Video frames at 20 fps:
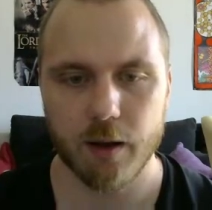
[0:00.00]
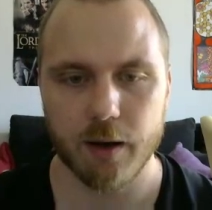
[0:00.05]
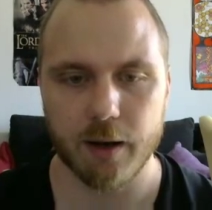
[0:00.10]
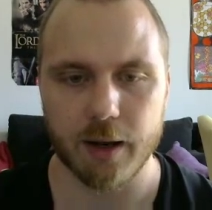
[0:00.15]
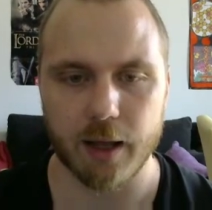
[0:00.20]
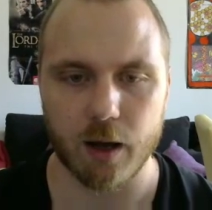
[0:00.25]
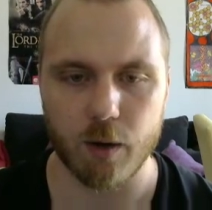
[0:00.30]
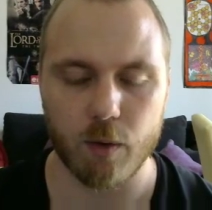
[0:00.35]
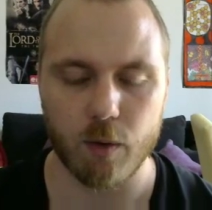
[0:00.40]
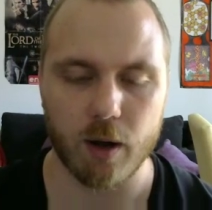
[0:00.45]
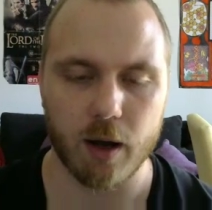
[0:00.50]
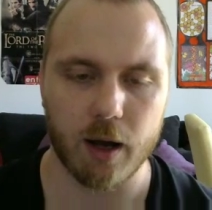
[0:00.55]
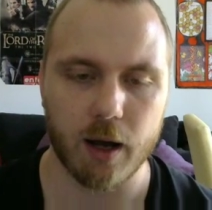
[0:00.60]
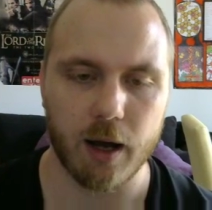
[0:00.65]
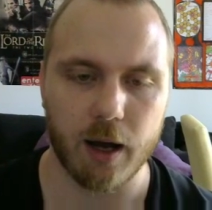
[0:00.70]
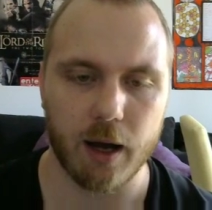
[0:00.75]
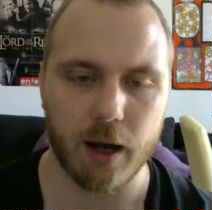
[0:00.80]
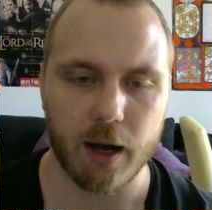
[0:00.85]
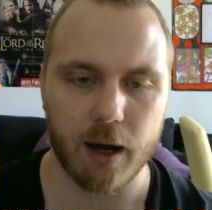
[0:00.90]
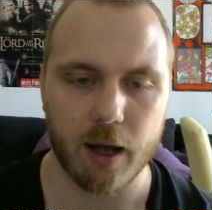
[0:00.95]
now.
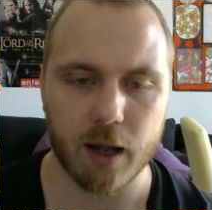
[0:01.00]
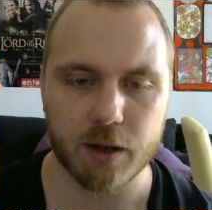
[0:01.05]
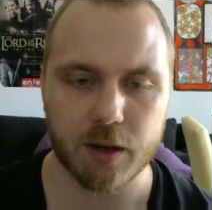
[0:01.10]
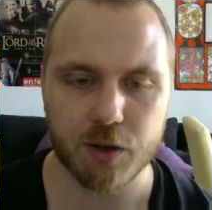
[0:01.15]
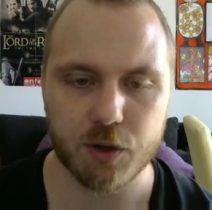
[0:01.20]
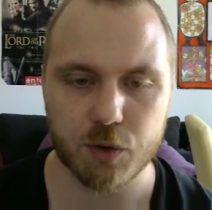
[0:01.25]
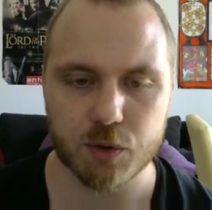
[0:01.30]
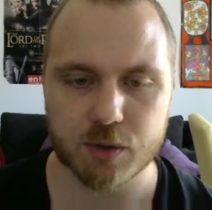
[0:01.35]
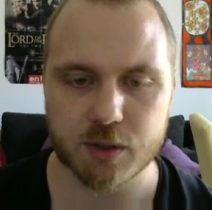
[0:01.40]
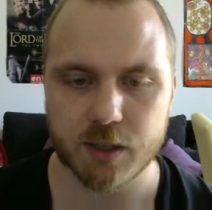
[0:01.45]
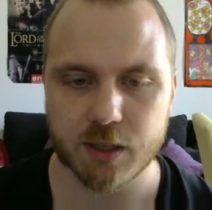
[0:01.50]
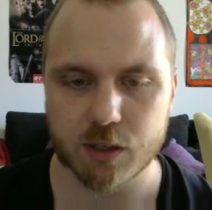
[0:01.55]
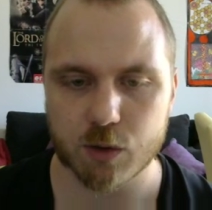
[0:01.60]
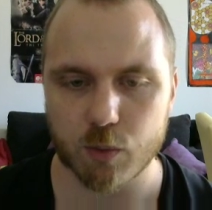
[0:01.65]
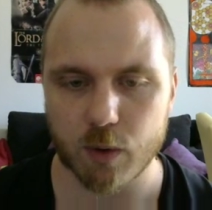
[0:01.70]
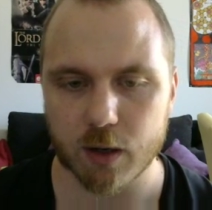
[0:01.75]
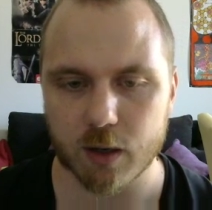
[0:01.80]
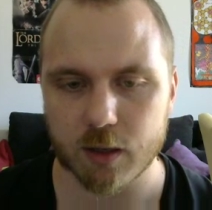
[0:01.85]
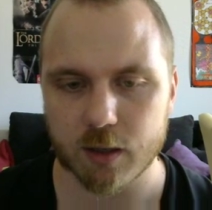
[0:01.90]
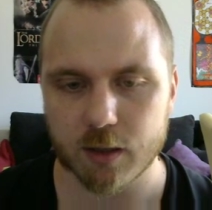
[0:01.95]
I'll use this
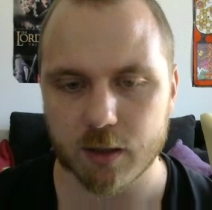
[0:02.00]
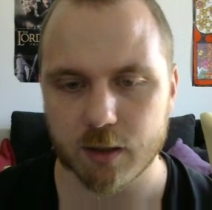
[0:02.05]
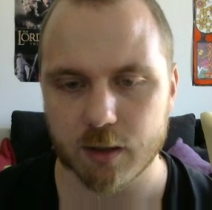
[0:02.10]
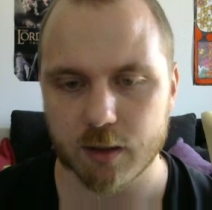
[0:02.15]
one